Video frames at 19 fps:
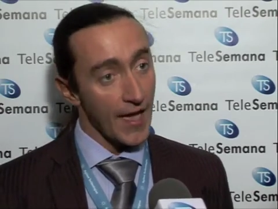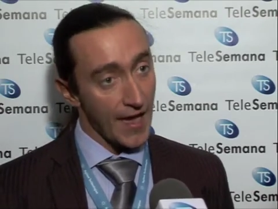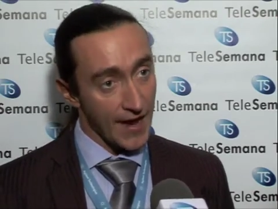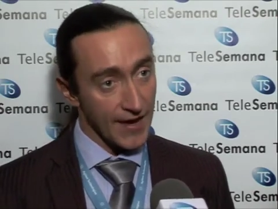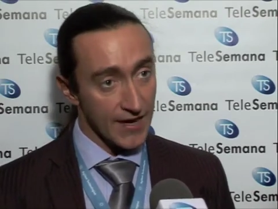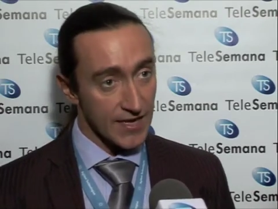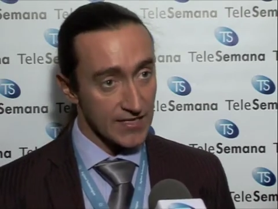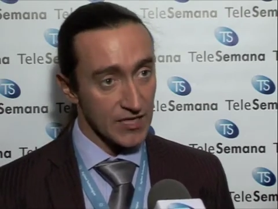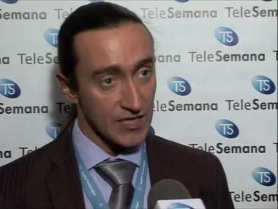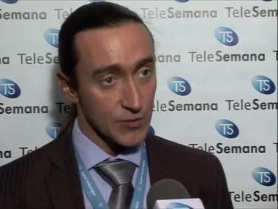
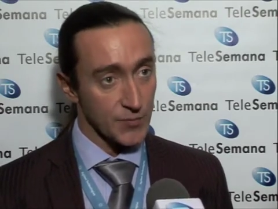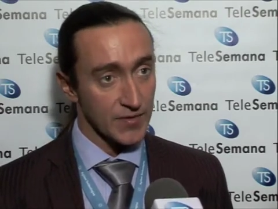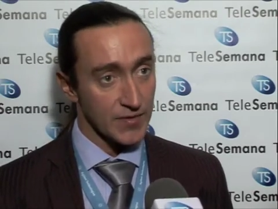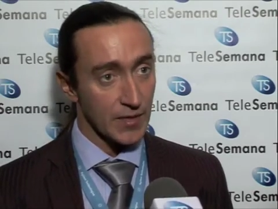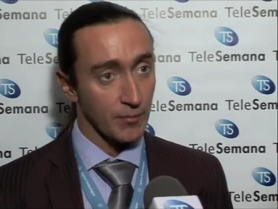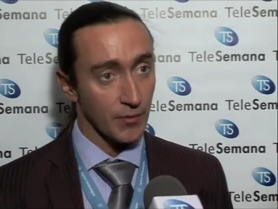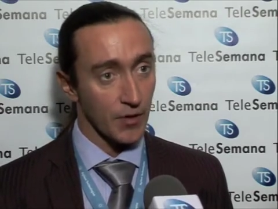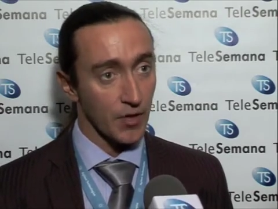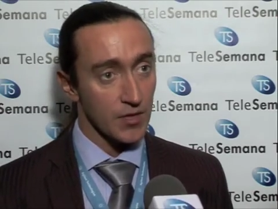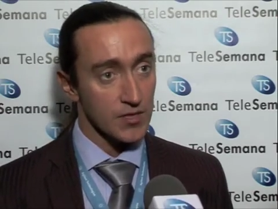and
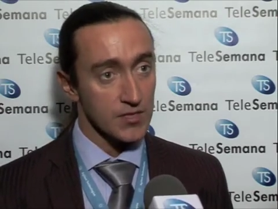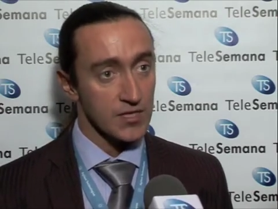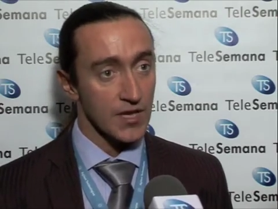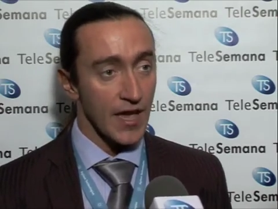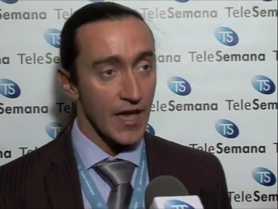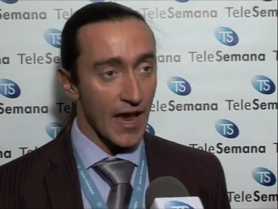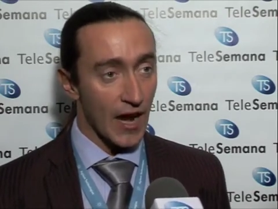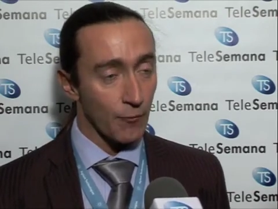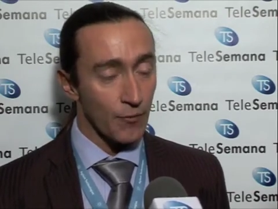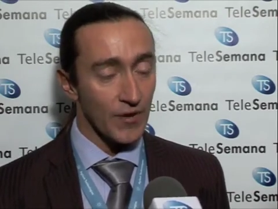SHPA+,
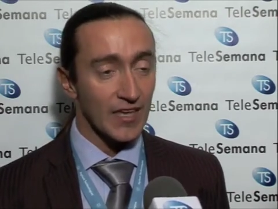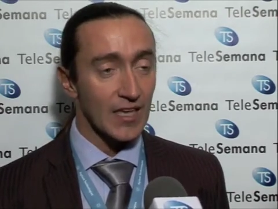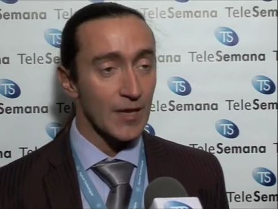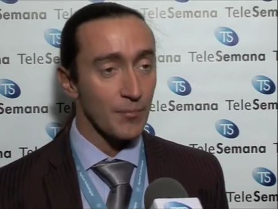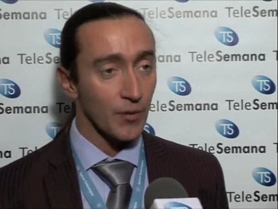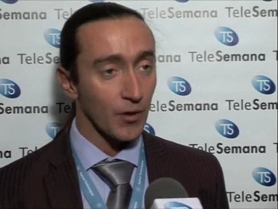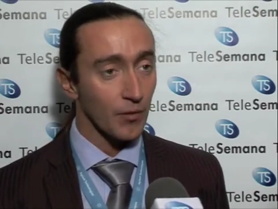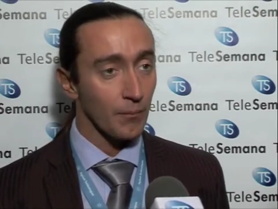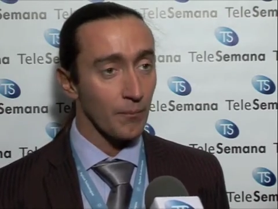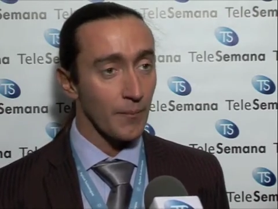and we
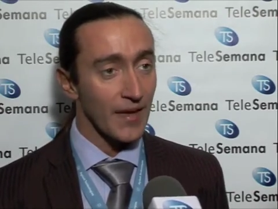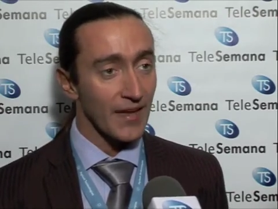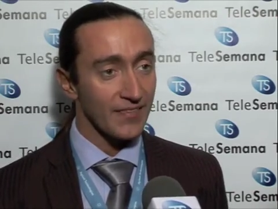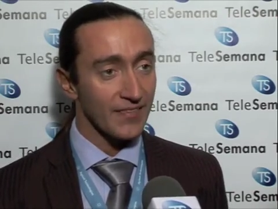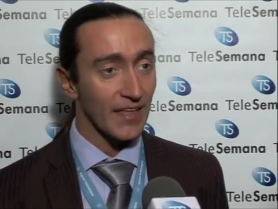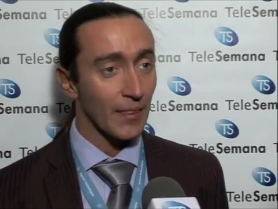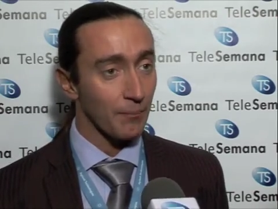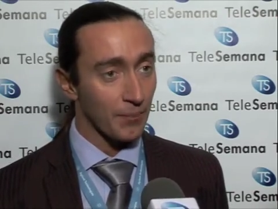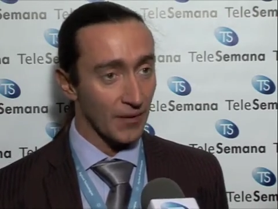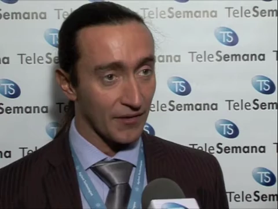keep on make
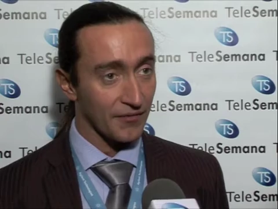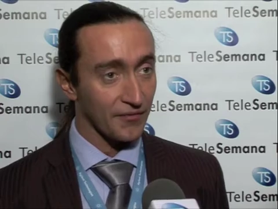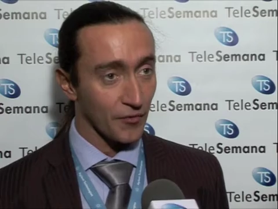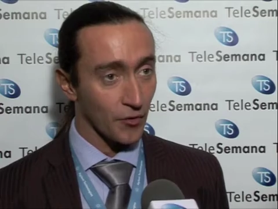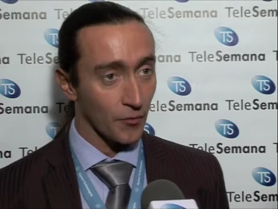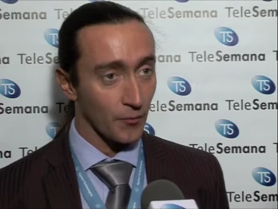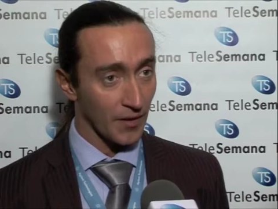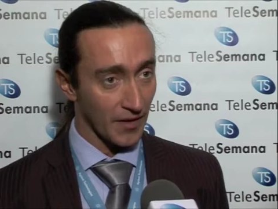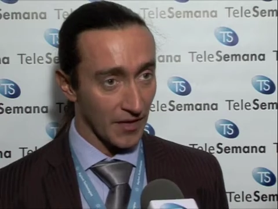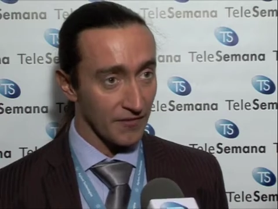that
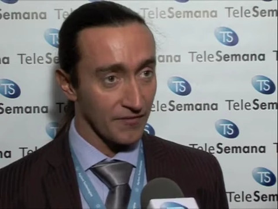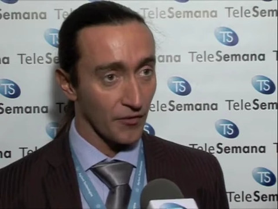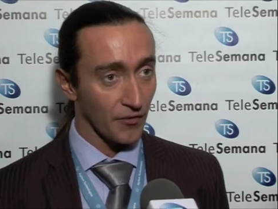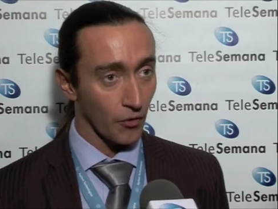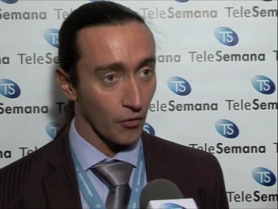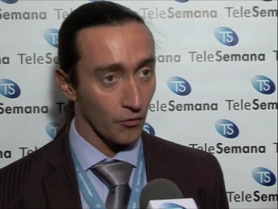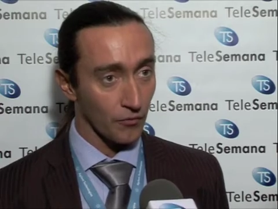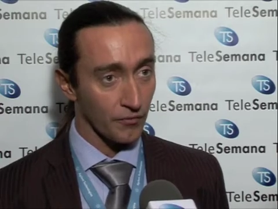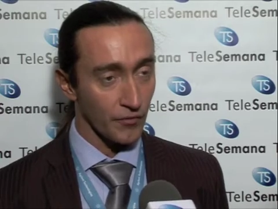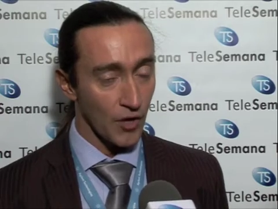platform
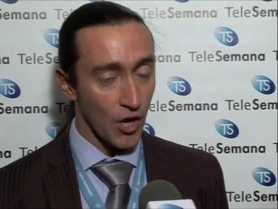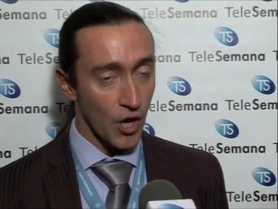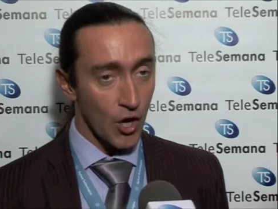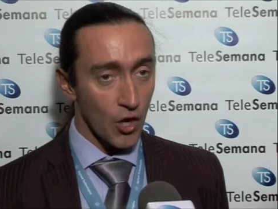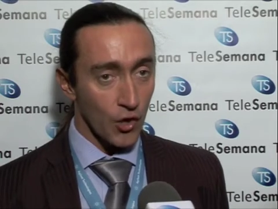evolve.